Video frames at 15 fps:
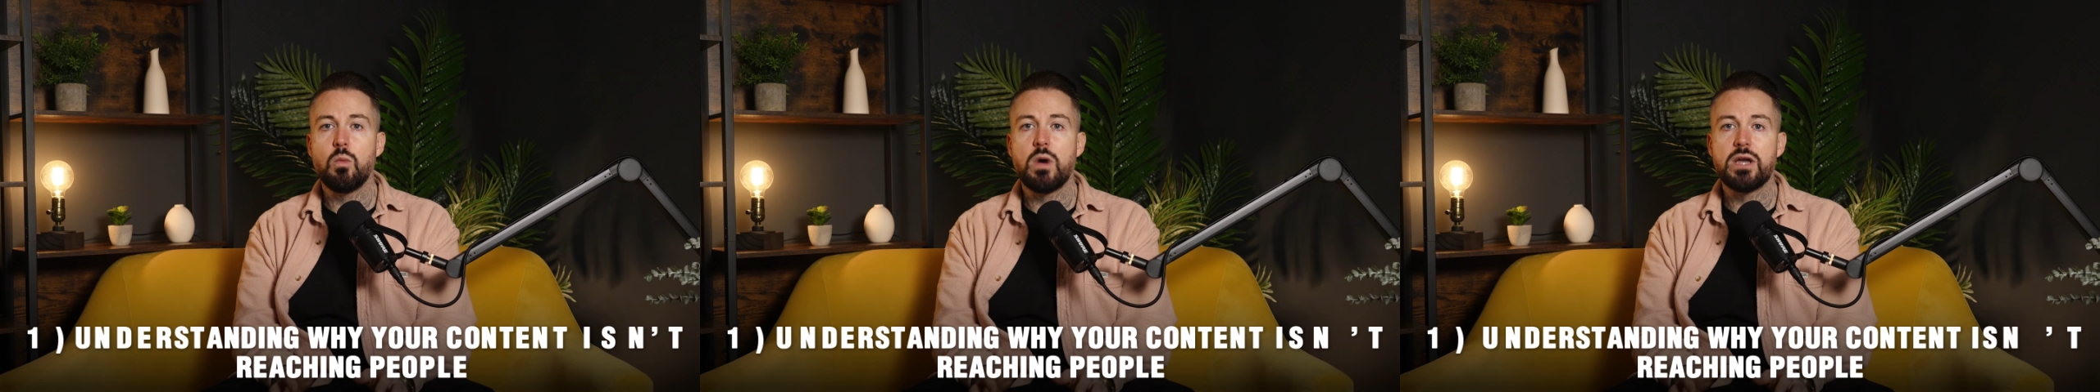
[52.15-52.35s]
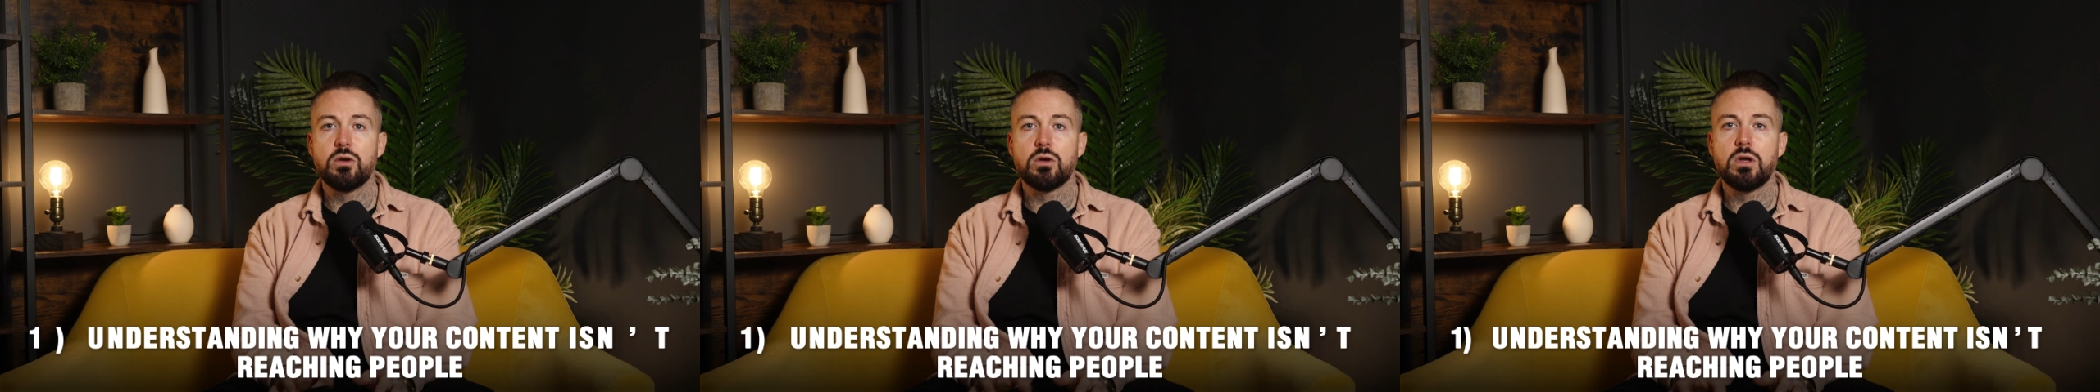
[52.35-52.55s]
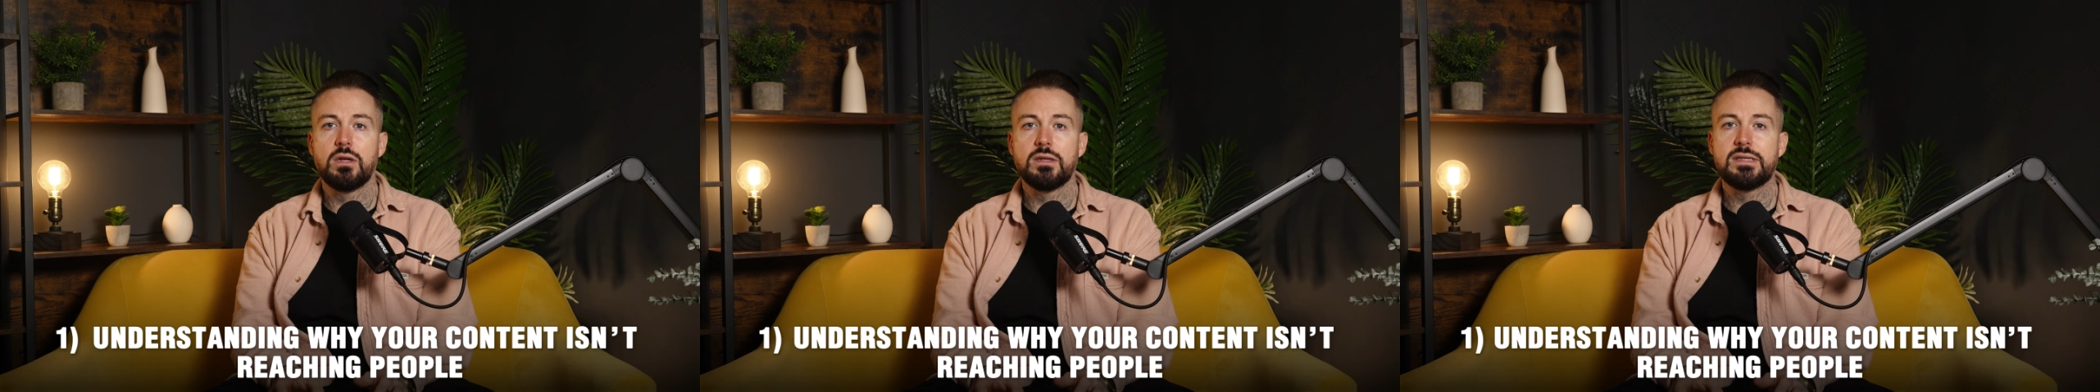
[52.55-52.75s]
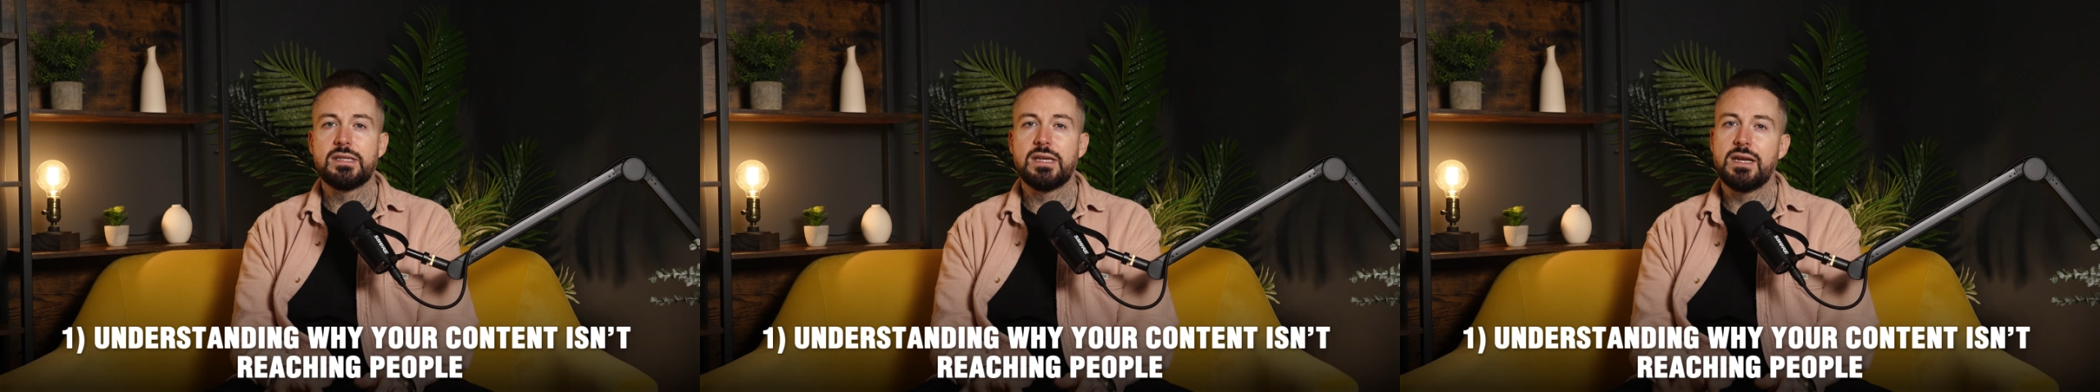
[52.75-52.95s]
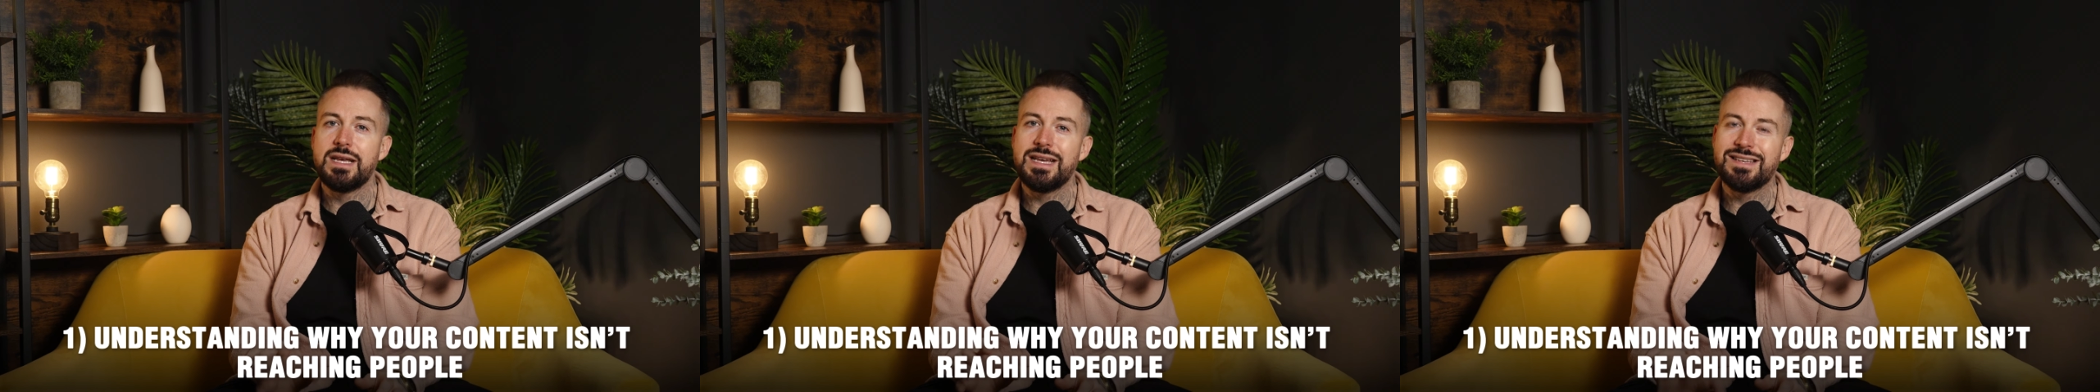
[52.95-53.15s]
why your
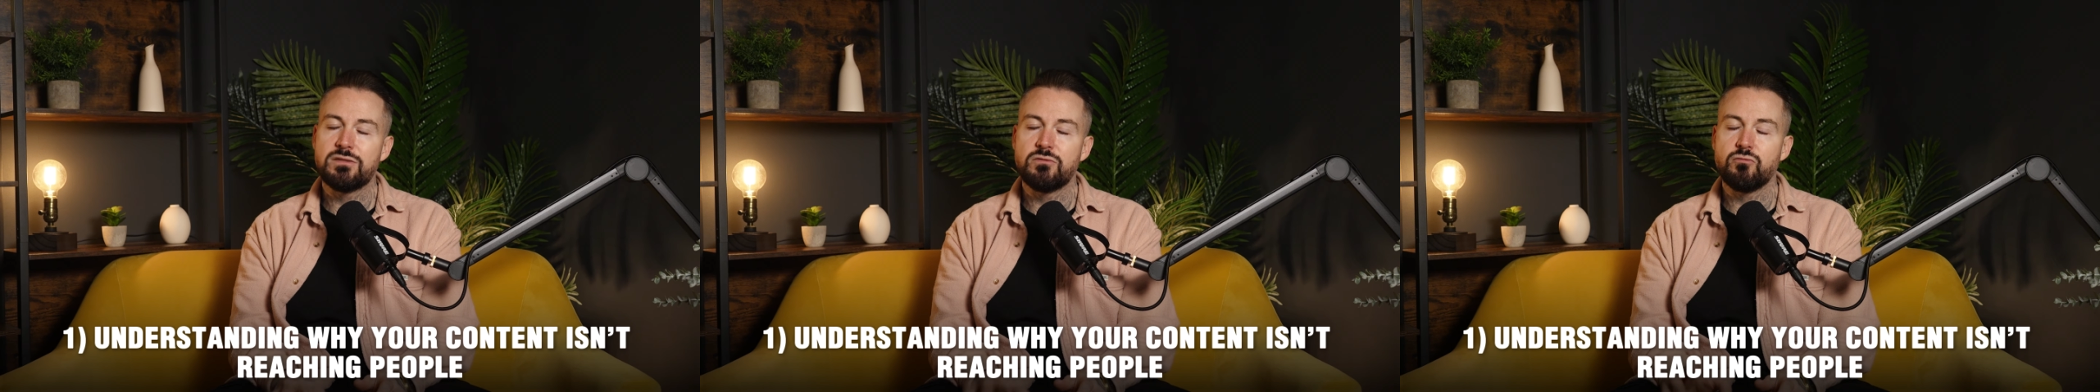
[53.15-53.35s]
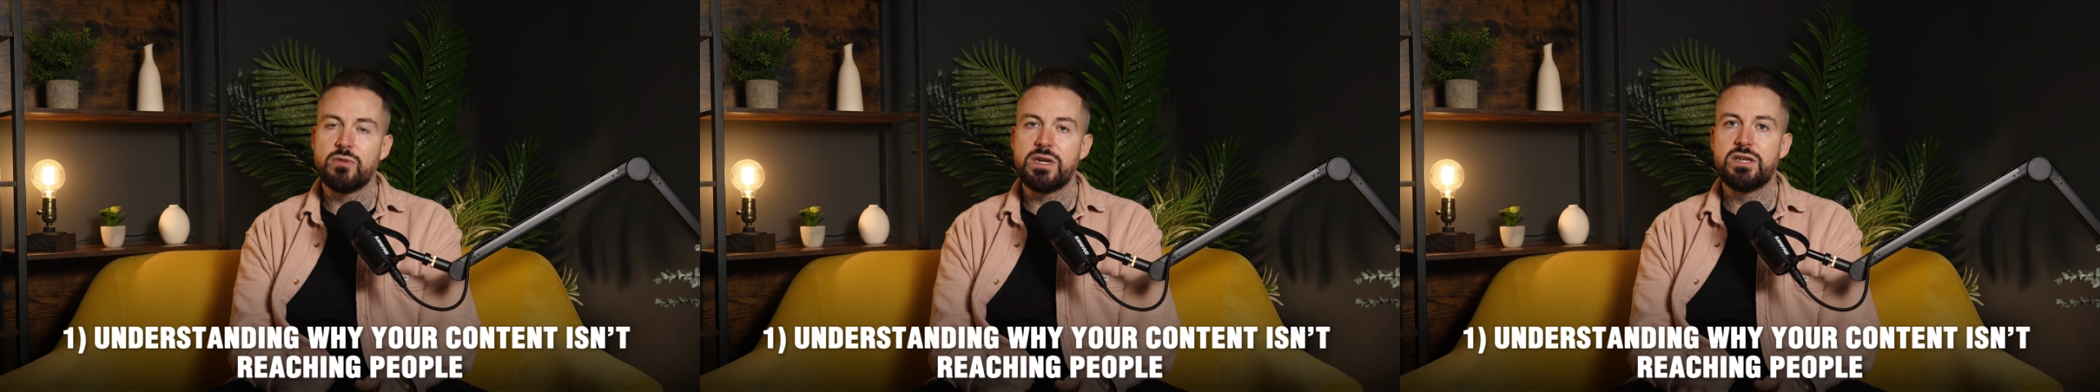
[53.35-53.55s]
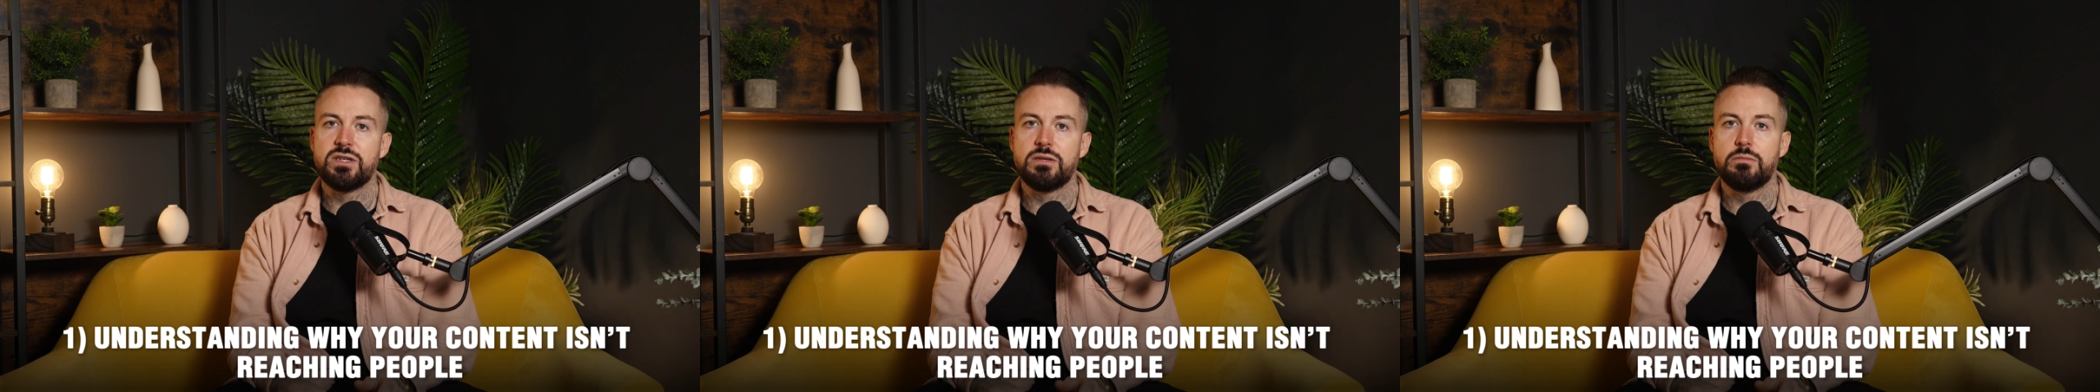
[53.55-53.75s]
content isn't reaching